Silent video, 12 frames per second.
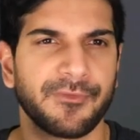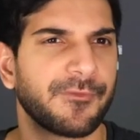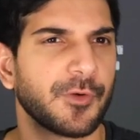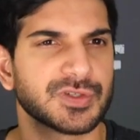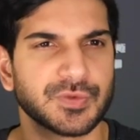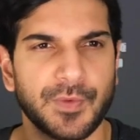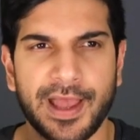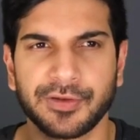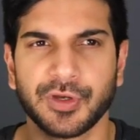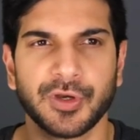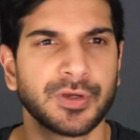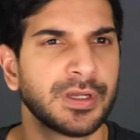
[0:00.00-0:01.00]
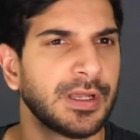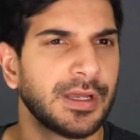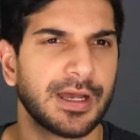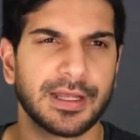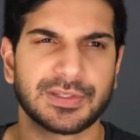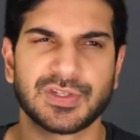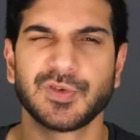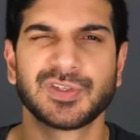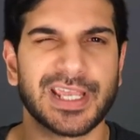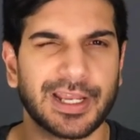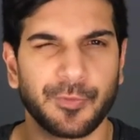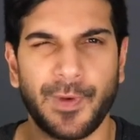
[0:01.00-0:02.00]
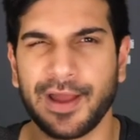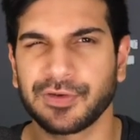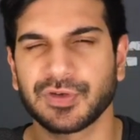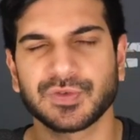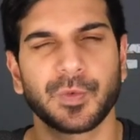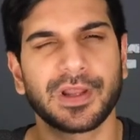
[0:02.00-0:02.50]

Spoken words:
A first rounder, 2 second rounders,